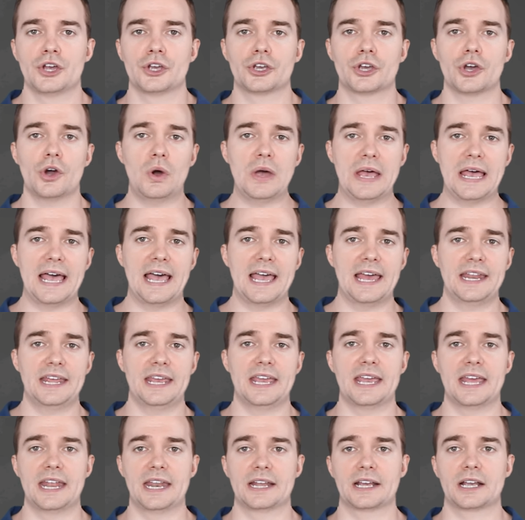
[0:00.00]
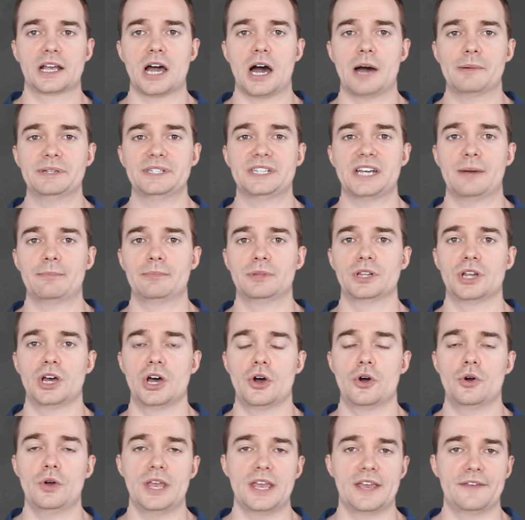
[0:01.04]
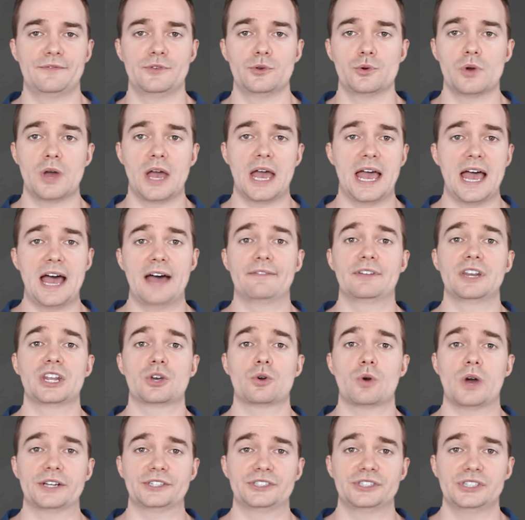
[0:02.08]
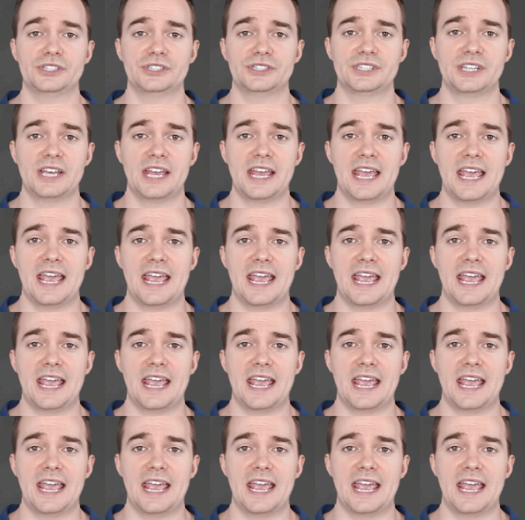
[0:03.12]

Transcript: Go ahead and comment down below if you have any questions.